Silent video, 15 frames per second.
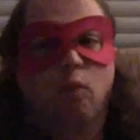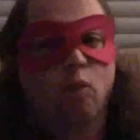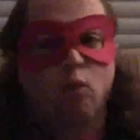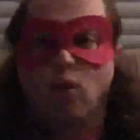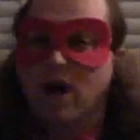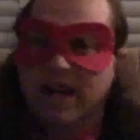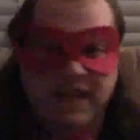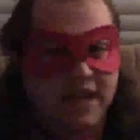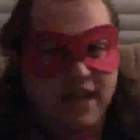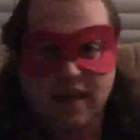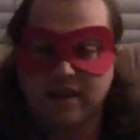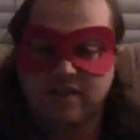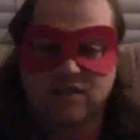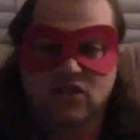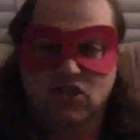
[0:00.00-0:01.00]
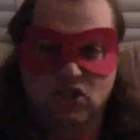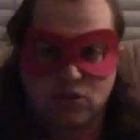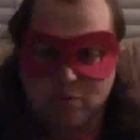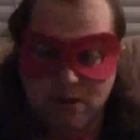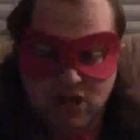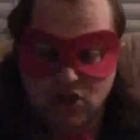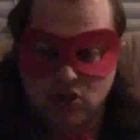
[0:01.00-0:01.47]
Why can't this
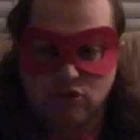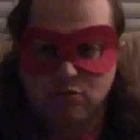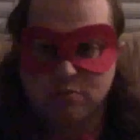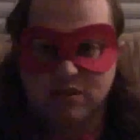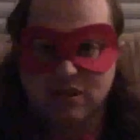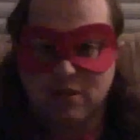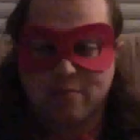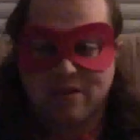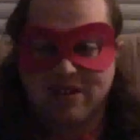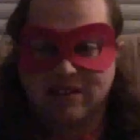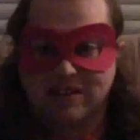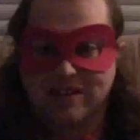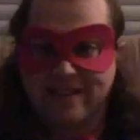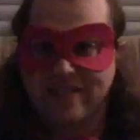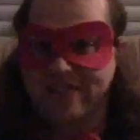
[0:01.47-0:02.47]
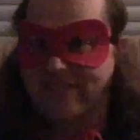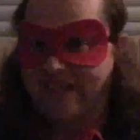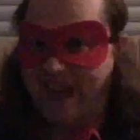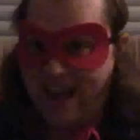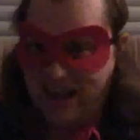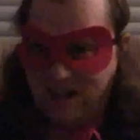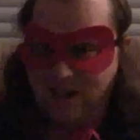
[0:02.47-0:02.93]
special be about
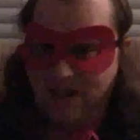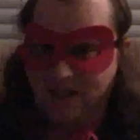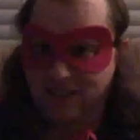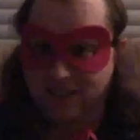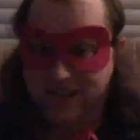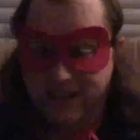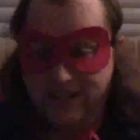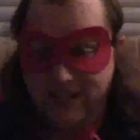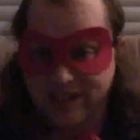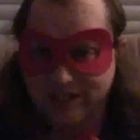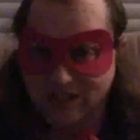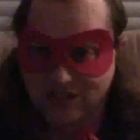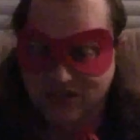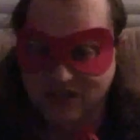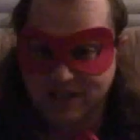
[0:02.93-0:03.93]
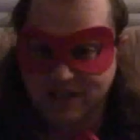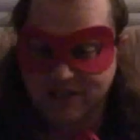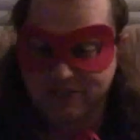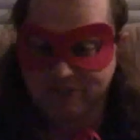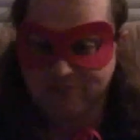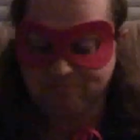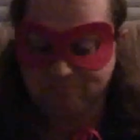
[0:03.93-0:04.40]
that holiday instead of,
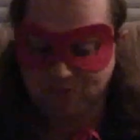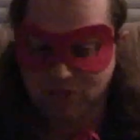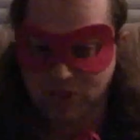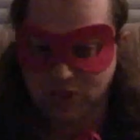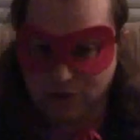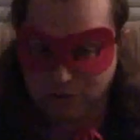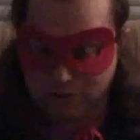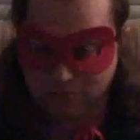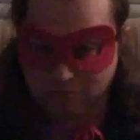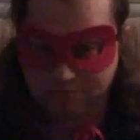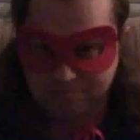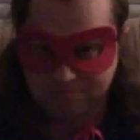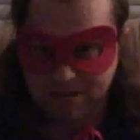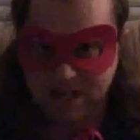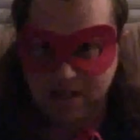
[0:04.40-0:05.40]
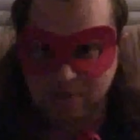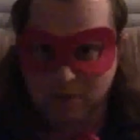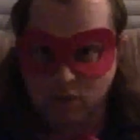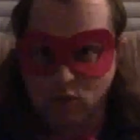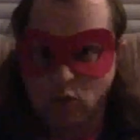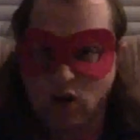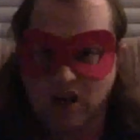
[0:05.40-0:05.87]
you know, making me
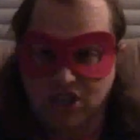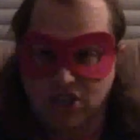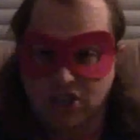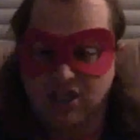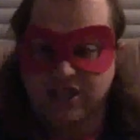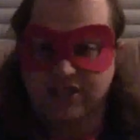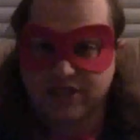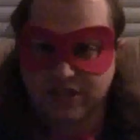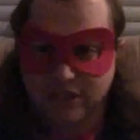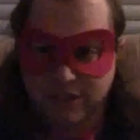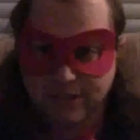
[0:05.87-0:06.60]
watch this?